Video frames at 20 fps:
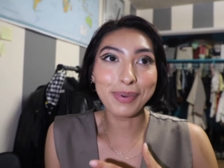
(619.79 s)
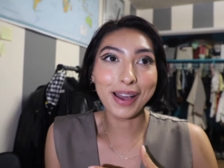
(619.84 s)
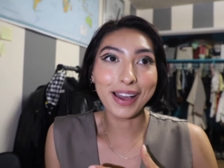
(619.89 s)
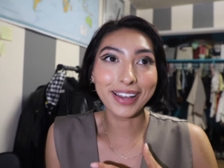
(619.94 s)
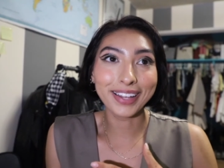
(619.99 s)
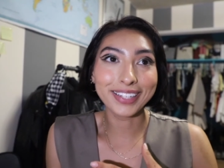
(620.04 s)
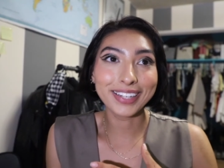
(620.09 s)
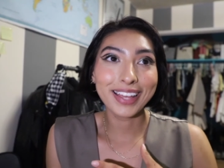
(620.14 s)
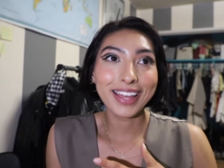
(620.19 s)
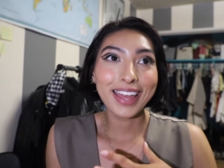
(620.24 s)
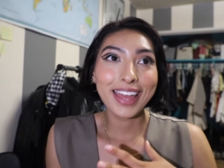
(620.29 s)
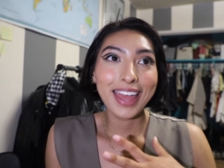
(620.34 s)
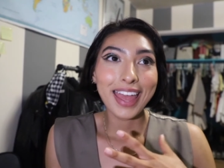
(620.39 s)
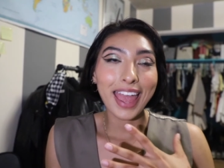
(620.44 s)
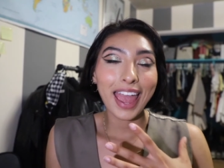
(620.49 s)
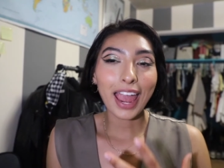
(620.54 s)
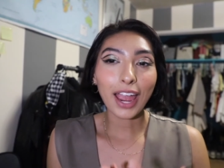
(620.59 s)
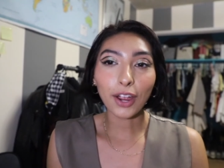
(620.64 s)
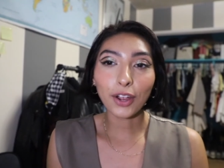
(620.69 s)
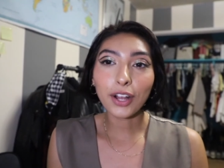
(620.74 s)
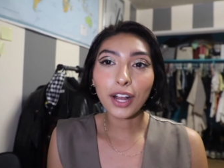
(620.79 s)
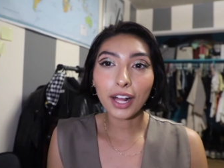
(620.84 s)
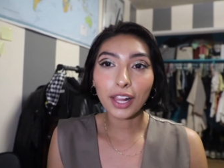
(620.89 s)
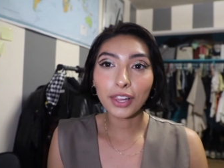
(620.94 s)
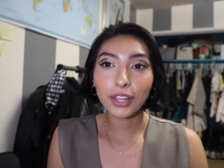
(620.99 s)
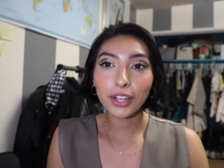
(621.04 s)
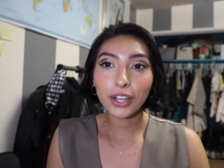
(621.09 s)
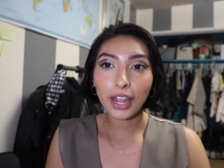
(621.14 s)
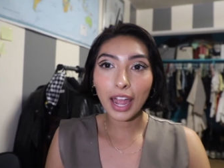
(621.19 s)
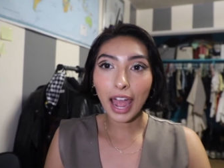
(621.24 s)
but hair
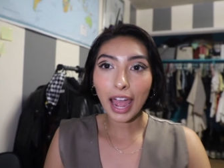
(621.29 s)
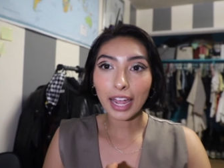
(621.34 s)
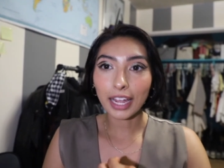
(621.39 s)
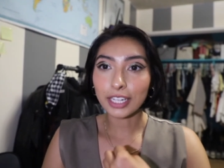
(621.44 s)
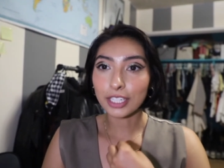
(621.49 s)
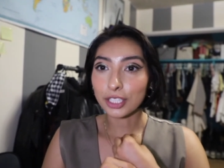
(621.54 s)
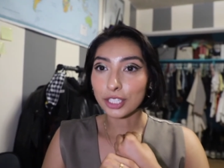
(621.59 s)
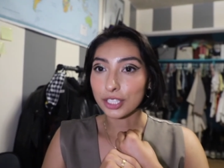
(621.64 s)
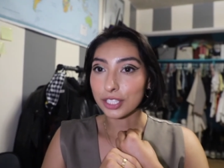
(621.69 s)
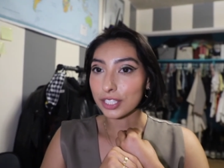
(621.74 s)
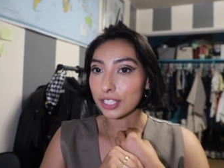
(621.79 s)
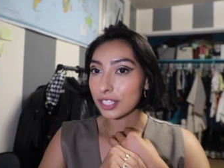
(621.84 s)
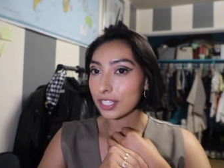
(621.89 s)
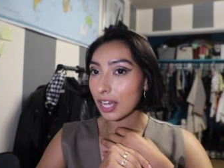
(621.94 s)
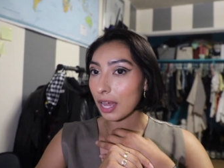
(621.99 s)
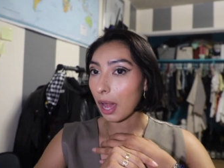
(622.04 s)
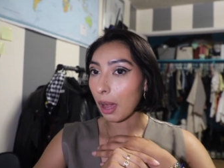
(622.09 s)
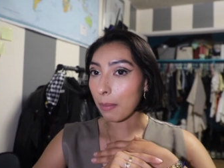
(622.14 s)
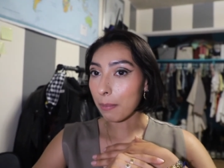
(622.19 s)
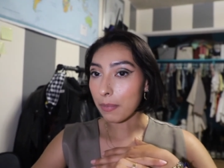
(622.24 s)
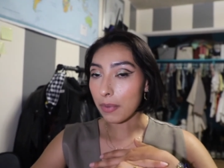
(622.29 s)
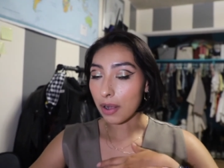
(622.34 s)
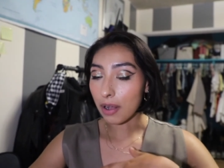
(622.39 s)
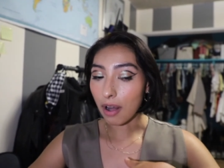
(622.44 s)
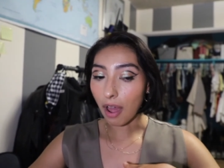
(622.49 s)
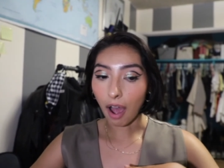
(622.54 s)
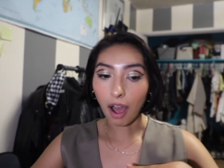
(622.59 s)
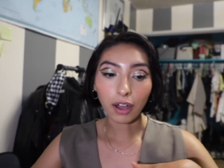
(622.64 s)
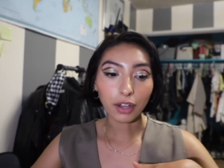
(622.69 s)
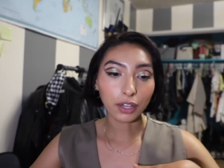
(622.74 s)
color, I just am
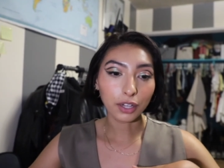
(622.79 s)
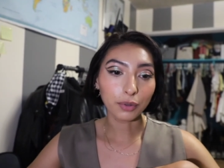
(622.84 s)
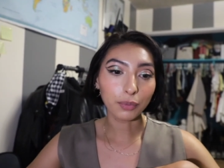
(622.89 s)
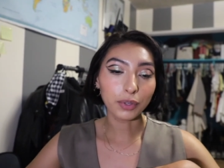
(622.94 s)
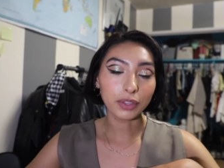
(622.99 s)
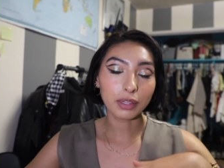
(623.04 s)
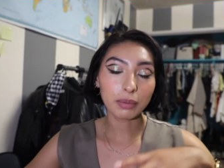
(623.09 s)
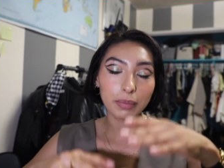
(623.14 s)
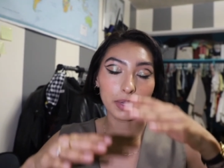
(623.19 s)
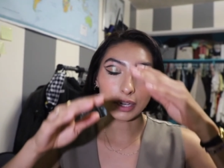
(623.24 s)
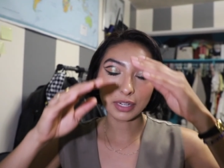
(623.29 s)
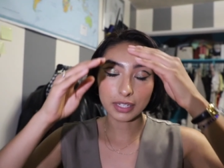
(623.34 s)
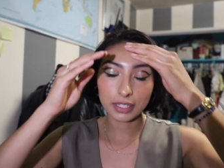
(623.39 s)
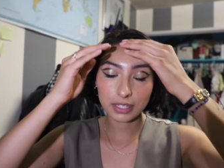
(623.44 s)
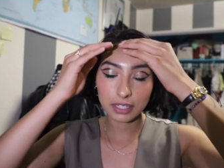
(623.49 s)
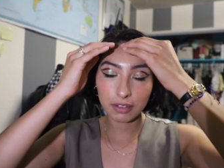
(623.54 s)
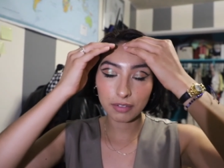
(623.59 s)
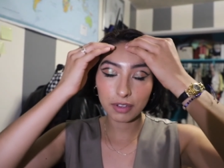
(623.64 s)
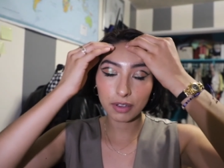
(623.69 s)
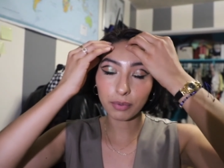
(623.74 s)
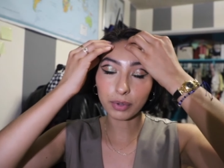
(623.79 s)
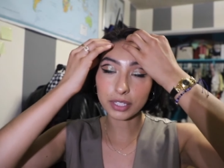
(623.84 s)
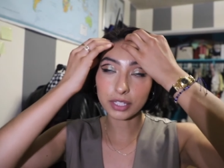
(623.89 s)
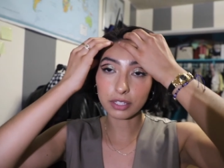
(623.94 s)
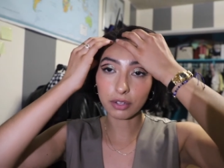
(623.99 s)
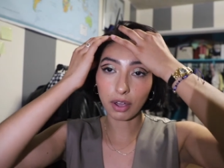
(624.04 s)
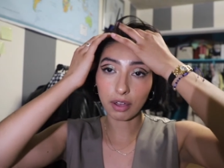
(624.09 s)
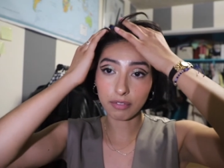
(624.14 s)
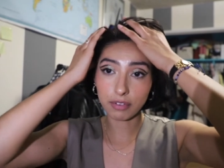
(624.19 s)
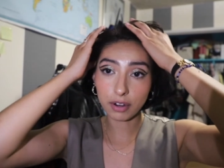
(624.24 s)
not good with the maintenance of it
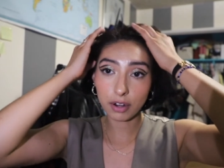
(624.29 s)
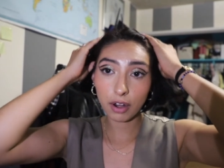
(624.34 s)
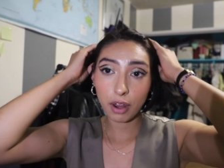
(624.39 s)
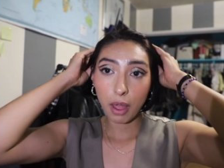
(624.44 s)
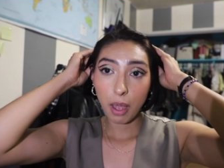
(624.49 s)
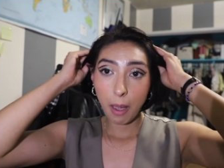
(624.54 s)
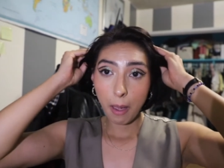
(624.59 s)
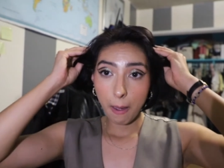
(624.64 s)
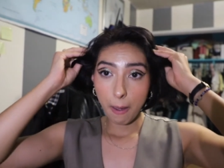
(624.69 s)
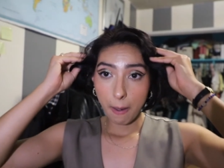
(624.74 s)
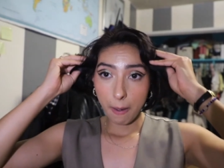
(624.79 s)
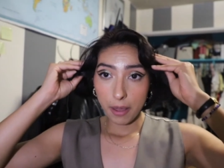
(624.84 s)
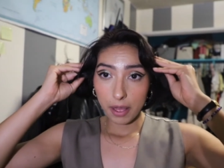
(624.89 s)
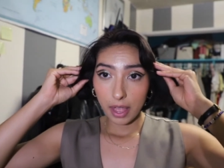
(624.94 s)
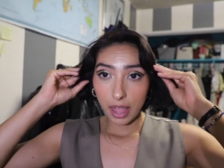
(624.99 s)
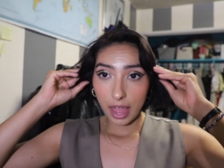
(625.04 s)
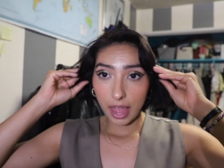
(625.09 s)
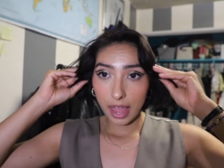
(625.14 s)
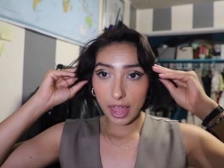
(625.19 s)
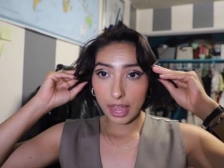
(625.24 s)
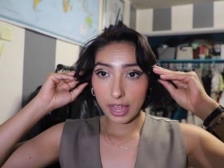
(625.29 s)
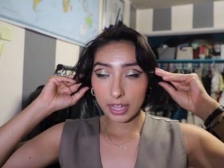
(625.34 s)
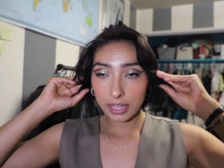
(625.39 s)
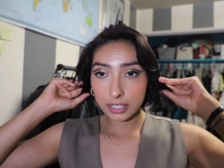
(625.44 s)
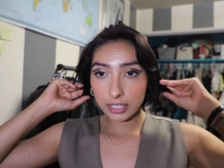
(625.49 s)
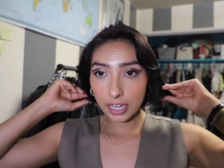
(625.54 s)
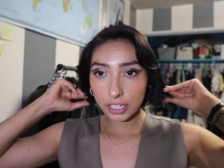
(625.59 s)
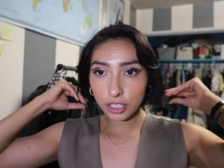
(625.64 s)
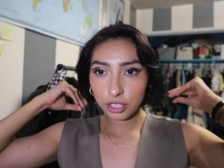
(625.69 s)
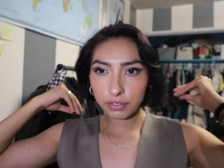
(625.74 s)
whatsoever.
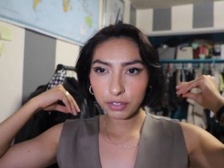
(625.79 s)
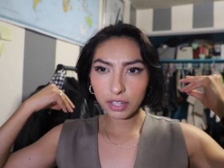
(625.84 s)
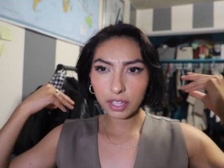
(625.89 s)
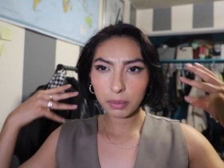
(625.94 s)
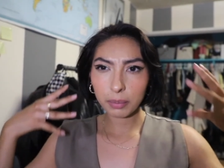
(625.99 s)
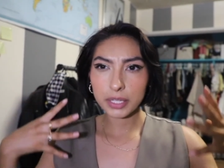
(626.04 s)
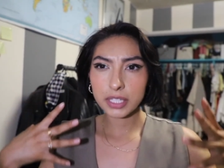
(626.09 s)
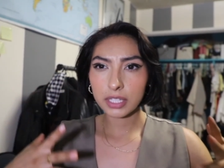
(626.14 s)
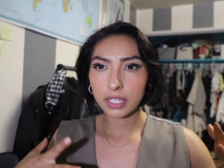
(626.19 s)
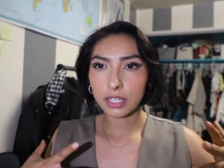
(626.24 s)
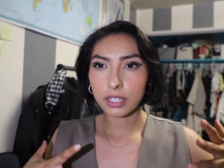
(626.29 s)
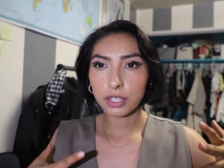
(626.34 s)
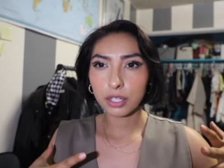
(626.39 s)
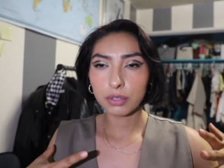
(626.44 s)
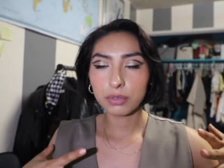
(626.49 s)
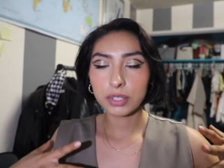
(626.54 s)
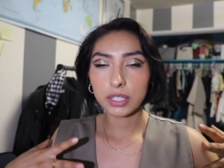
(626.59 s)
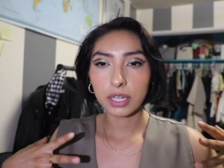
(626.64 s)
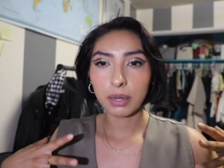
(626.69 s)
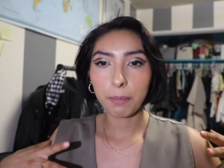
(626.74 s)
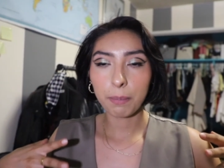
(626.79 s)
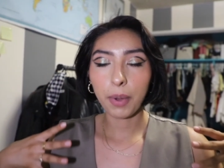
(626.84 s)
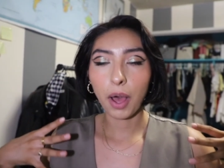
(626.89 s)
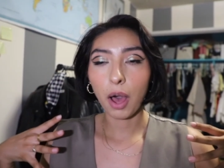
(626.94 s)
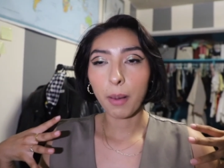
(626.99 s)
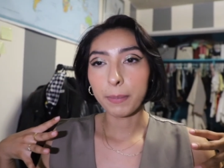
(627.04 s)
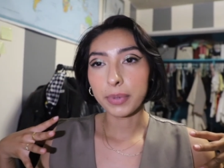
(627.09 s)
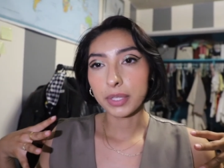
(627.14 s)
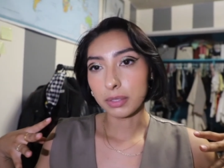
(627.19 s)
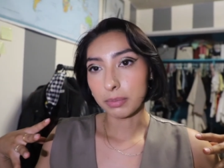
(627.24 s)
And I just feel like my skin tone didn't
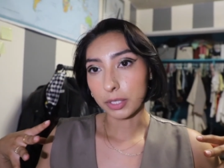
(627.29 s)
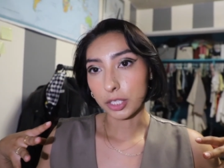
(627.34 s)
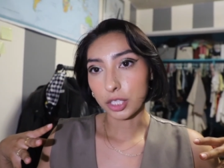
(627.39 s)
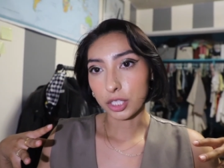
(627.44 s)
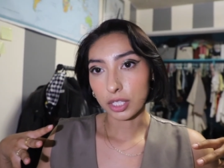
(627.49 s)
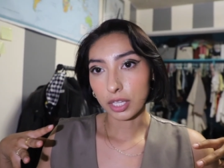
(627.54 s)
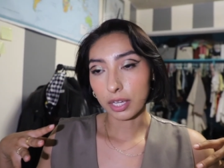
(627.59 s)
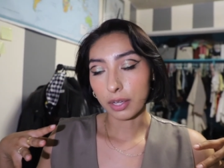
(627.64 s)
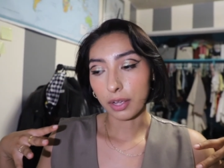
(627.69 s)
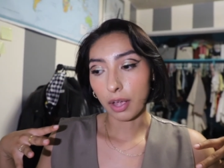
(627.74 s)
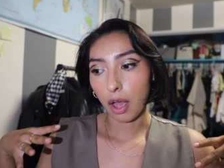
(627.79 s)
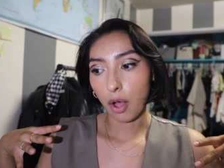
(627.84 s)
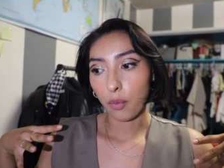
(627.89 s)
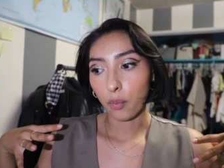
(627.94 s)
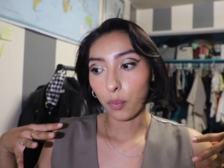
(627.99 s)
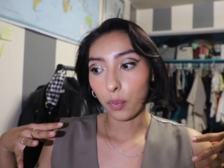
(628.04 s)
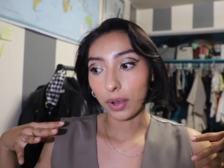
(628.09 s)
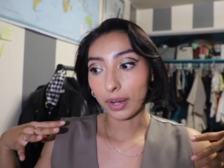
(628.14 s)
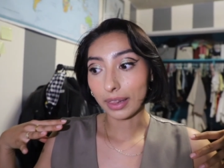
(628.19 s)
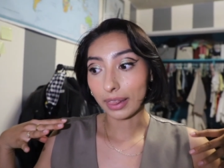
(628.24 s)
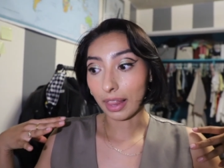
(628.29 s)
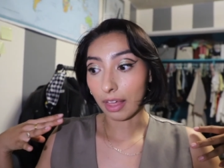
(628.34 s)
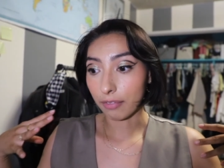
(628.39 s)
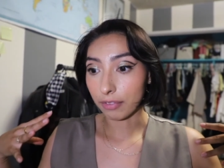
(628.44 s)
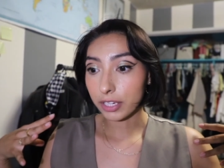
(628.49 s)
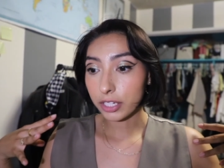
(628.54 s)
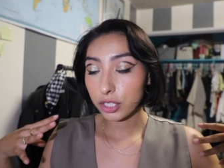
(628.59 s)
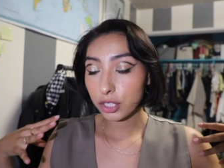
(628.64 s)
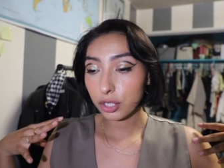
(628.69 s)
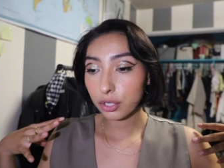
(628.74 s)
pop as much as I would love
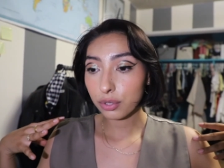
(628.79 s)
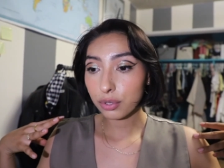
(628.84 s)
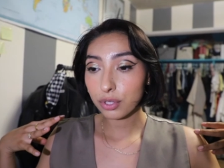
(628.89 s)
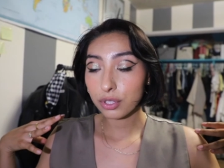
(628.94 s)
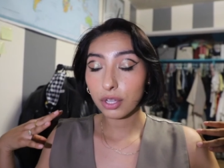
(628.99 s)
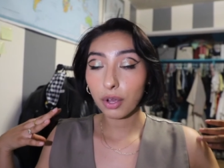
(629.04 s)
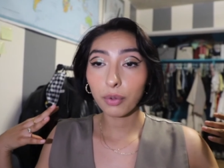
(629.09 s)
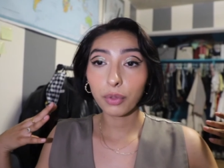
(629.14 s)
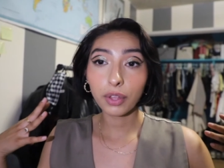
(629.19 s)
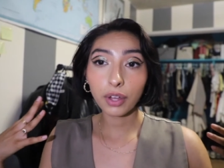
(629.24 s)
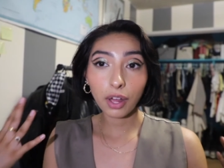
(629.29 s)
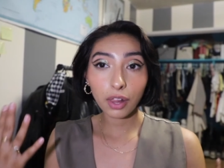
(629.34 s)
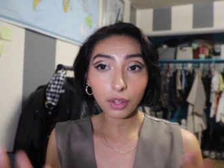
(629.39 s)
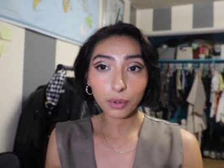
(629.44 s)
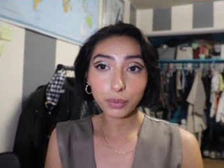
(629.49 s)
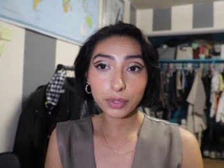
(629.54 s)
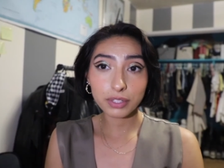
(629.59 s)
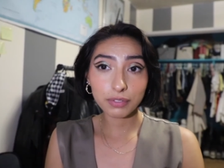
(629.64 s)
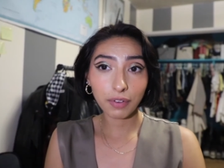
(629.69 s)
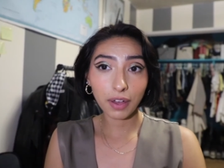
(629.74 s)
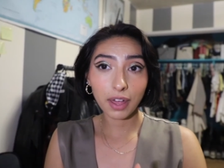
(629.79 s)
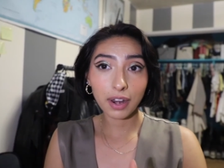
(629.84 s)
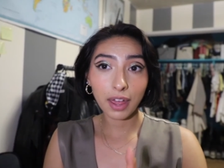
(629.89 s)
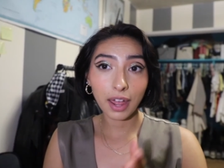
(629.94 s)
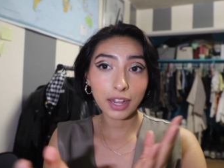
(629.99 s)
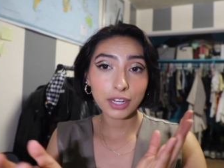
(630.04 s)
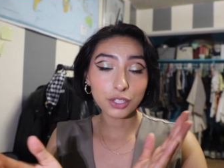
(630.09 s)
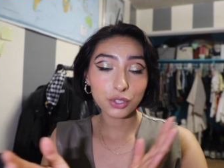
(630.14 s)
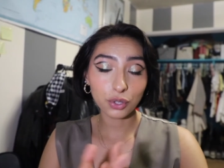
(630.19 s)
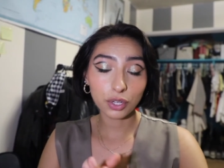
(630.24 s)
it to, so the color was fun,
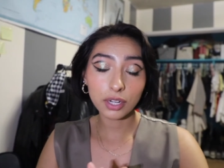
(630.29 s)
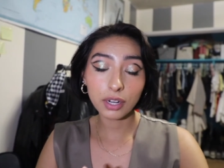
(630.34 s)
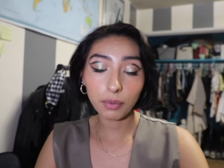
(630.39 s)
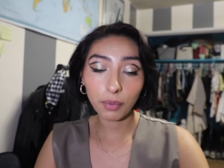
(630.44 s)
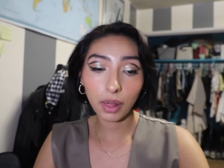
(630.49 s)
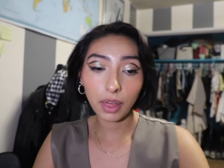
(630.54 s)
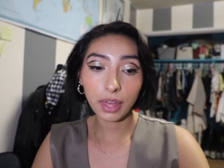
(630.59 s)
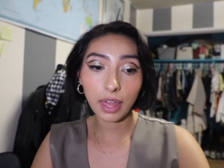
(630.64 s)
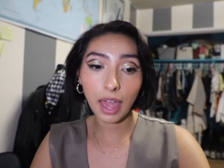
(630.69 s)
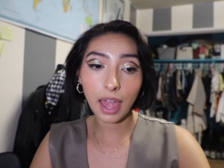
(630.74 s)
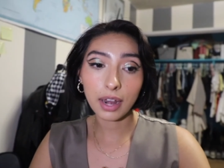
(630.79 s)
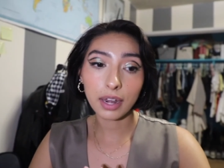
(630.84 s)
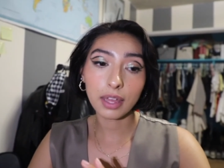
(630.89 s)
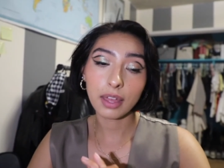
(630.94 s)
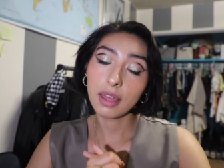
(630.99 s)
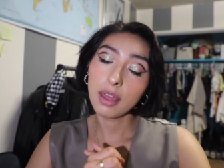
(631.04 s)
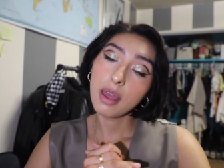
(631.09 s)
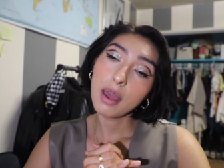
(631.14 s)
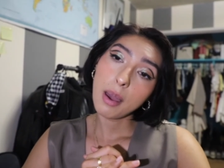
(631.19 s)
I enjoyed it while I had it,